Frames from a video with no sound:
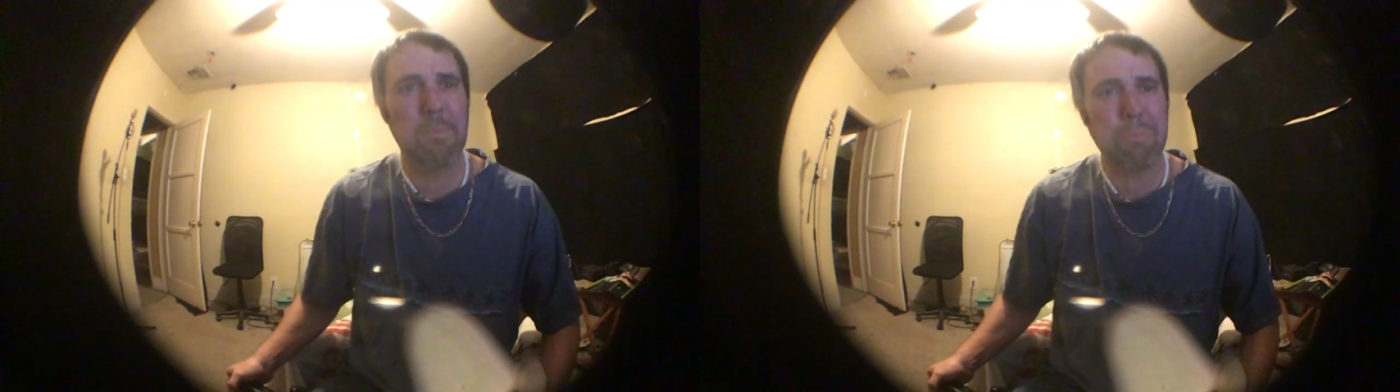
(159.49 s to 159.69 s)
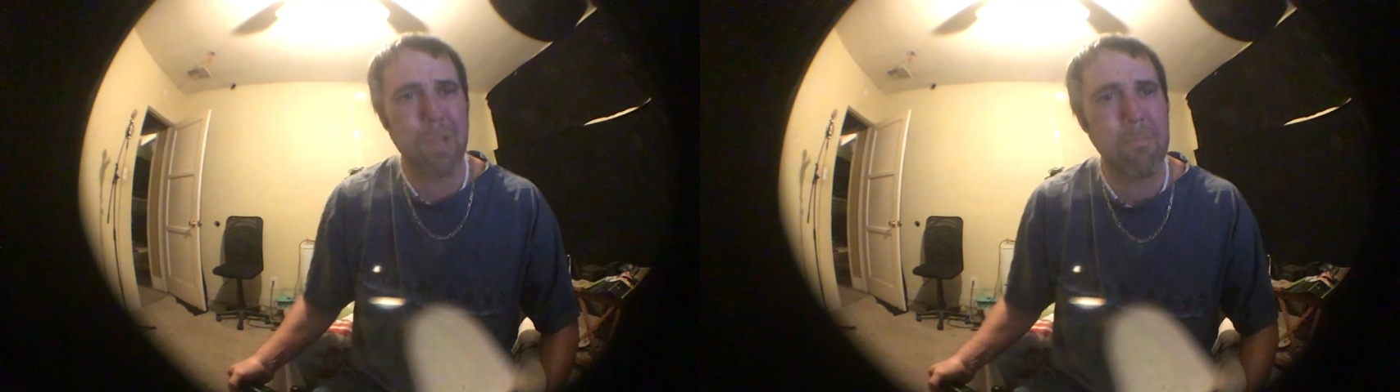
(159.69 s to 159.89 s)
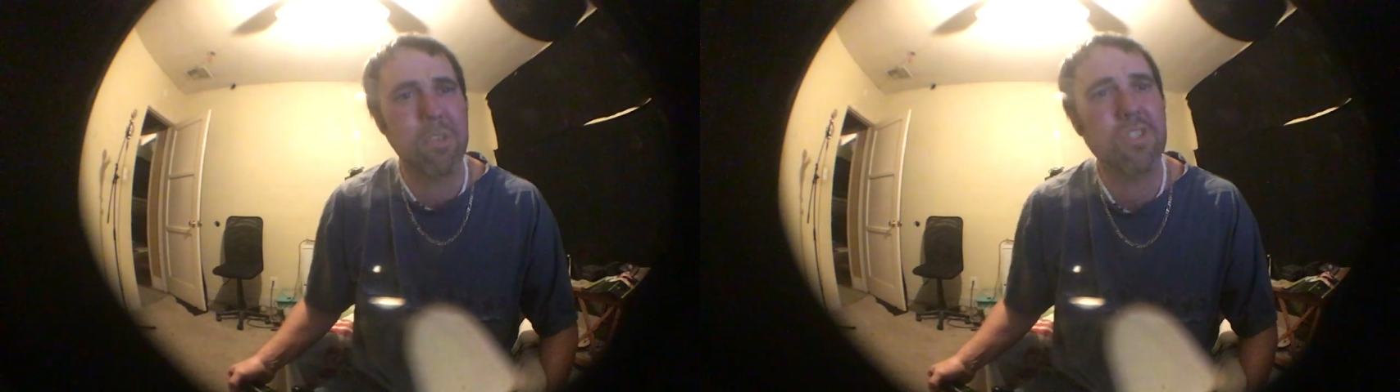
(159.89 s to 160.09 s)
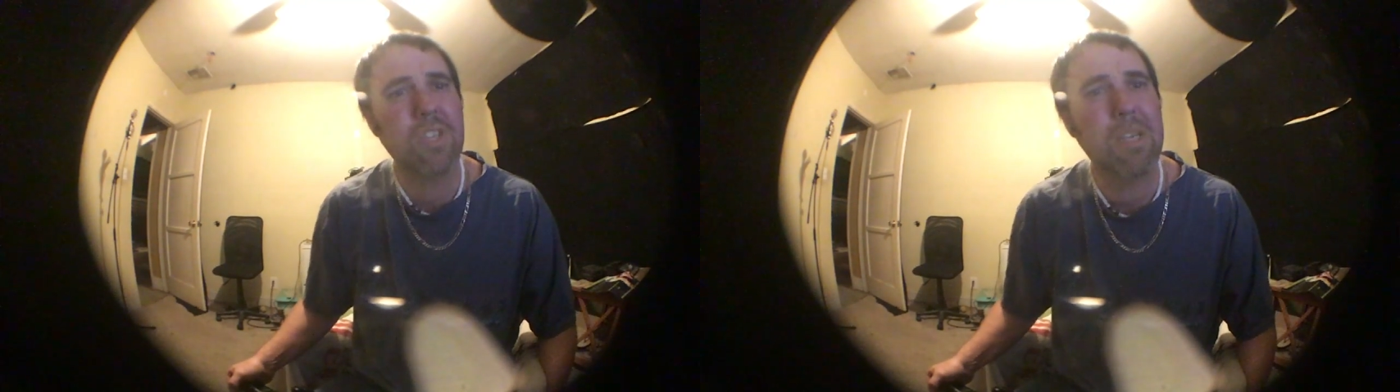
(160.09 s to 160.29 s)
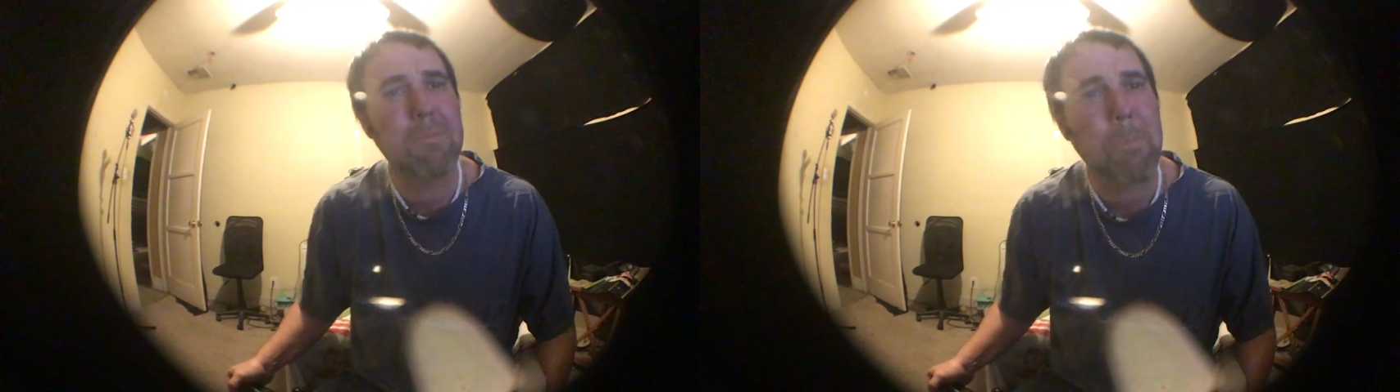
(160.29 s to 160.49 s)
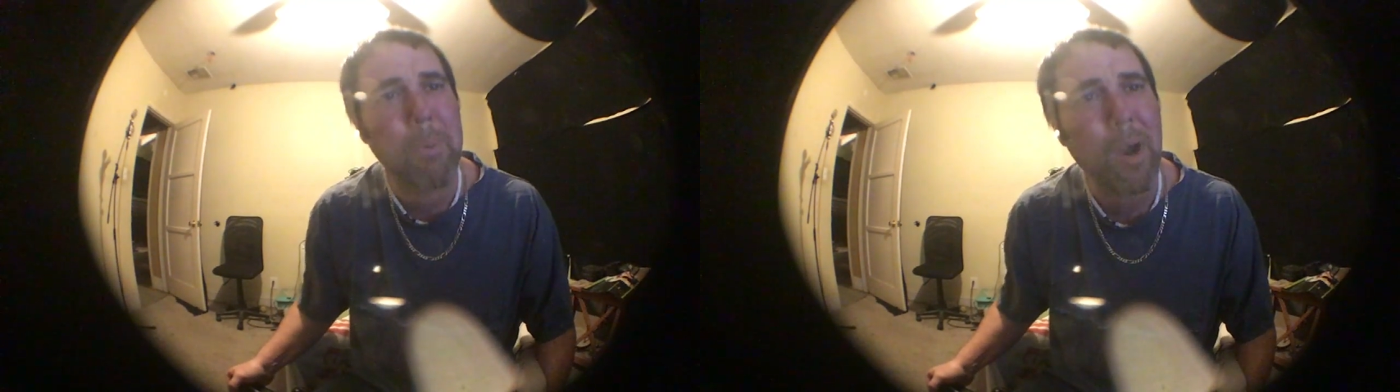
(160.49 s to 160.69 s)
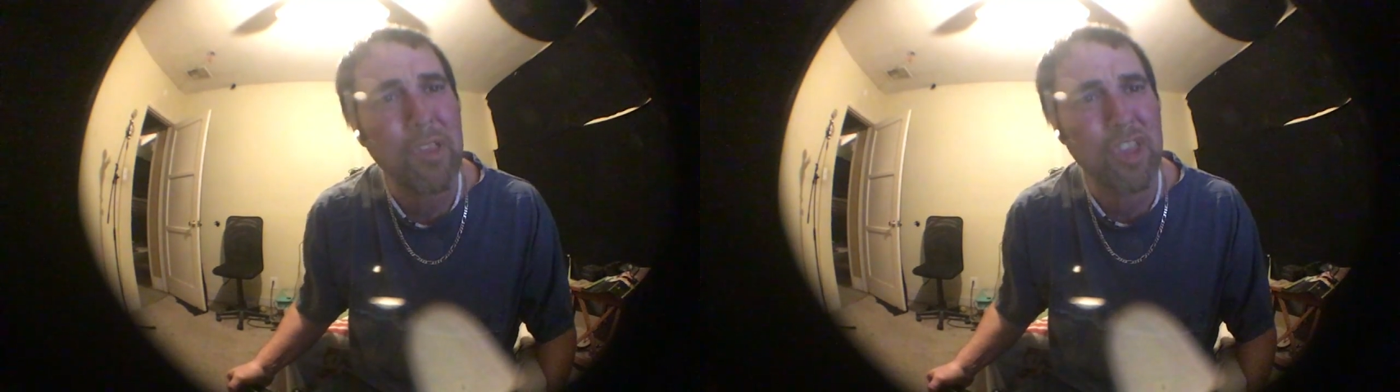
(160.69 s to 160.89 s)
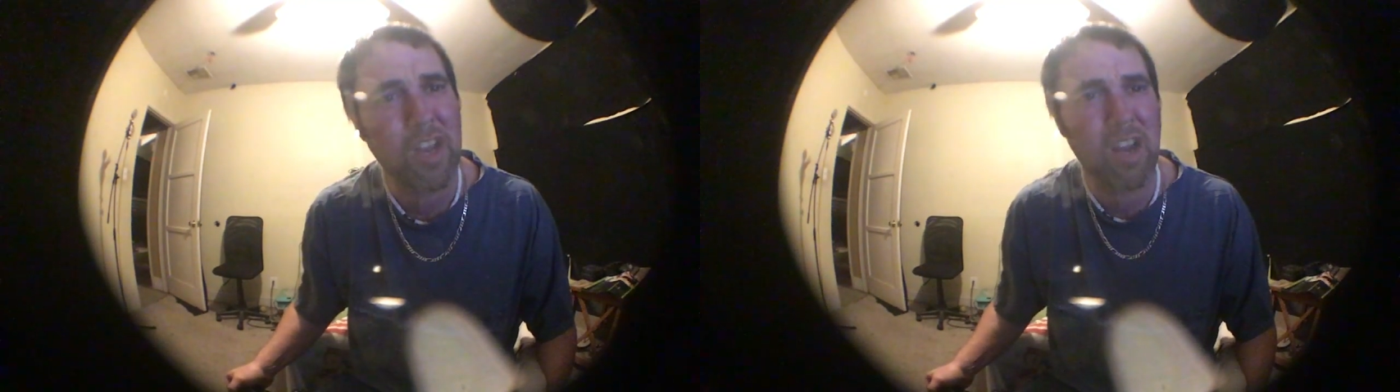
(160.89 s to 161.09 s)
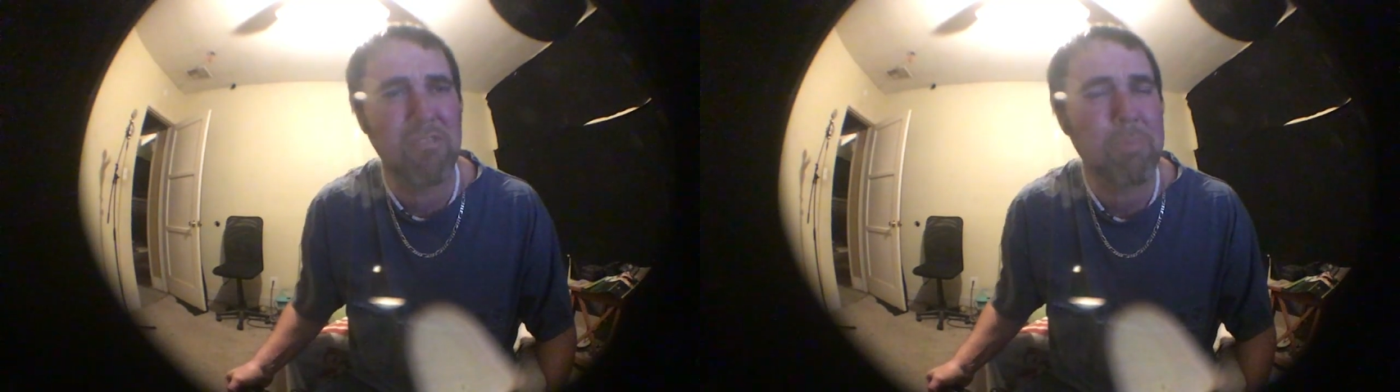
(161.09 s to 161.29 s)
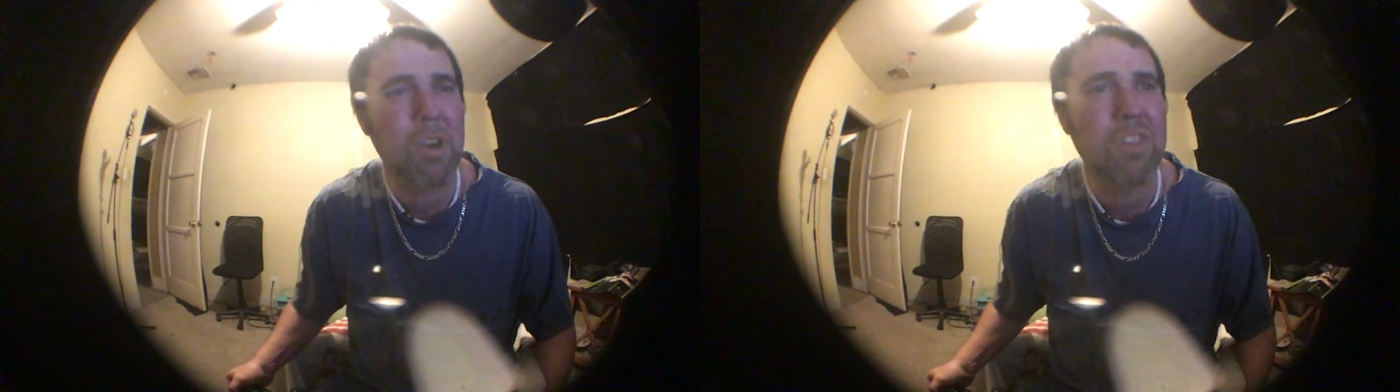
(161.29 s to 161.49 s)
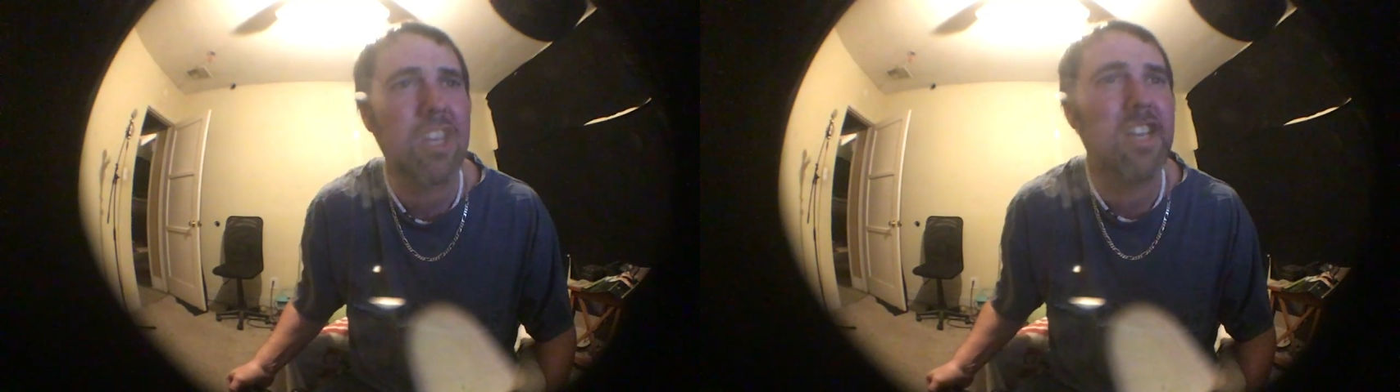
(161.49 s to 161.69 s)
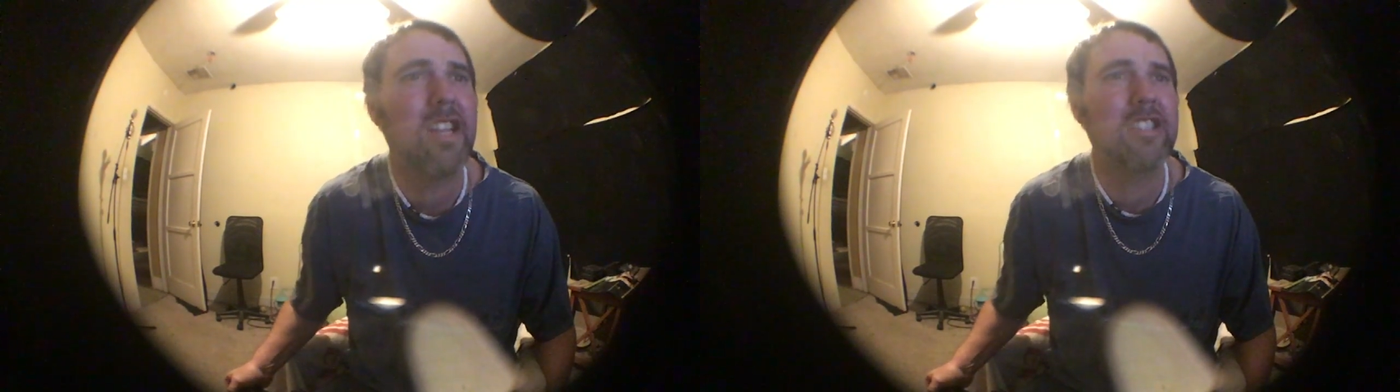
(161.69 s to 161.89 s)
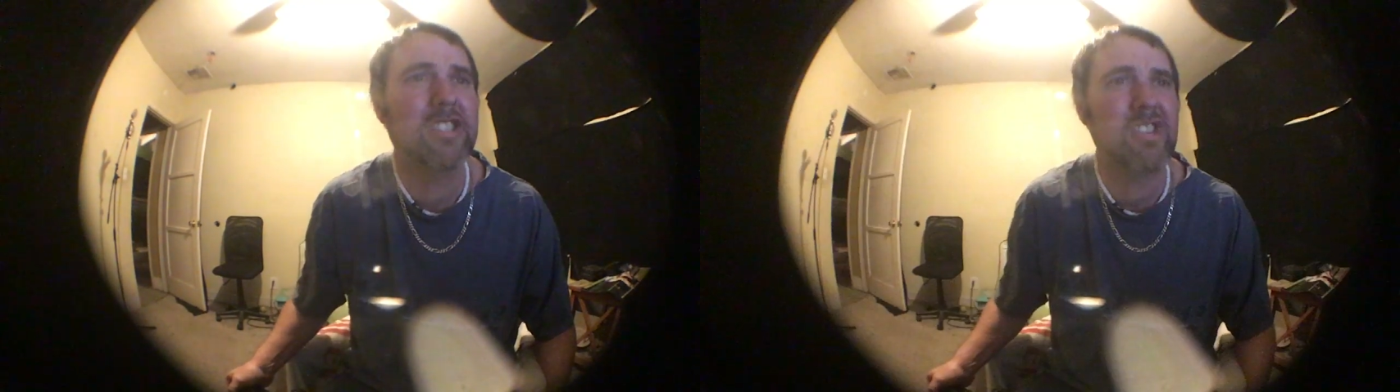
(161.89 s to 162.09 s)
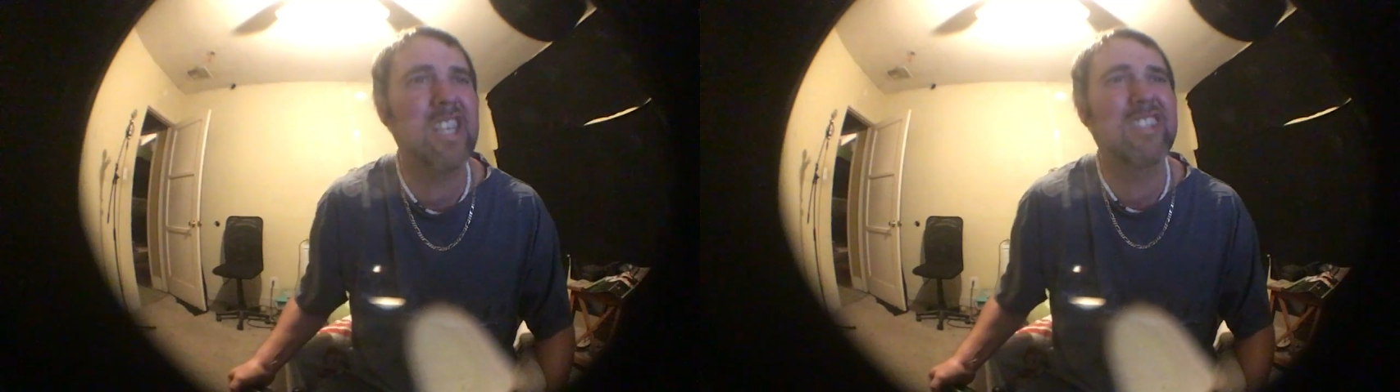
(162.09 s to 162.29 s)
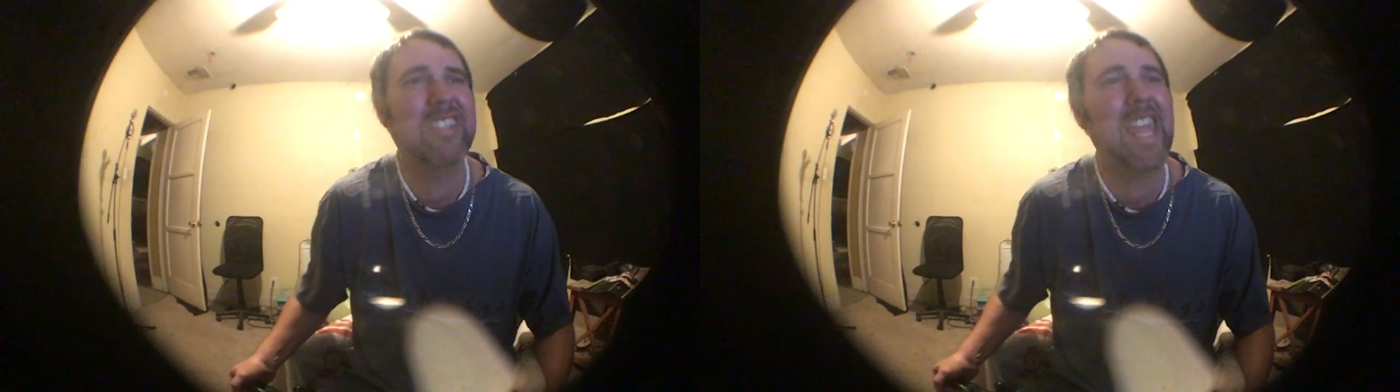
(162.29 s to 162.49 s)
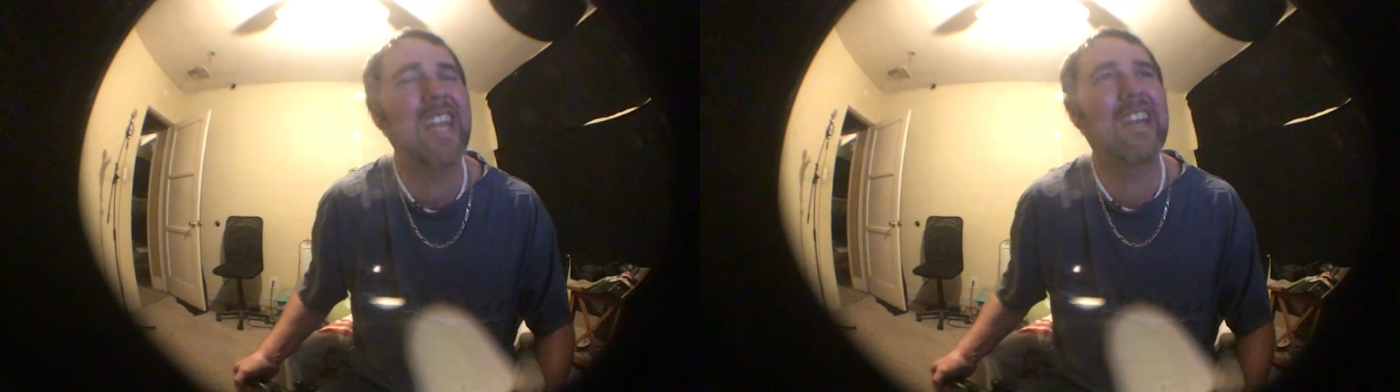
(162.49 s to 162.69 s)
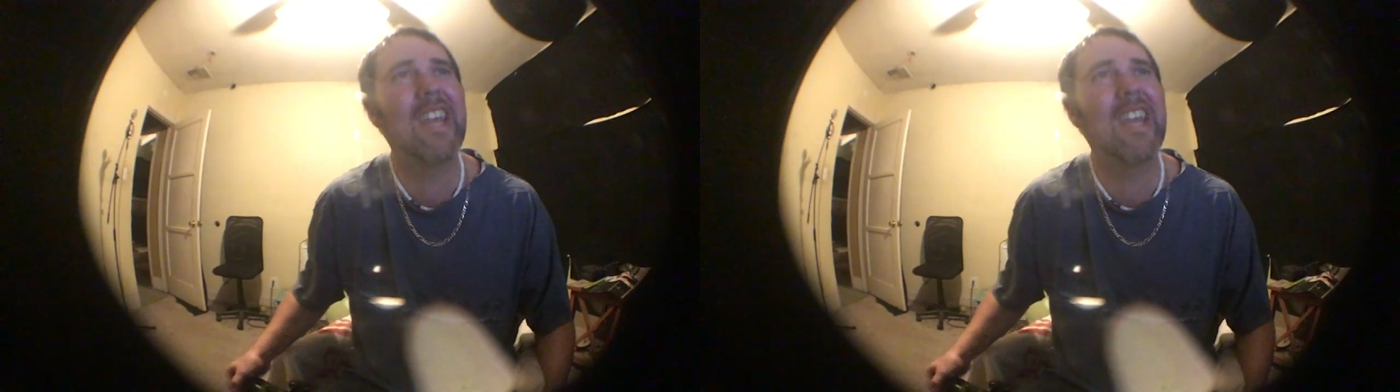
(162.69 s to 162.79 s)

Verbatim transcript: the plumber street and the Parthenon of Parthenion Street, St.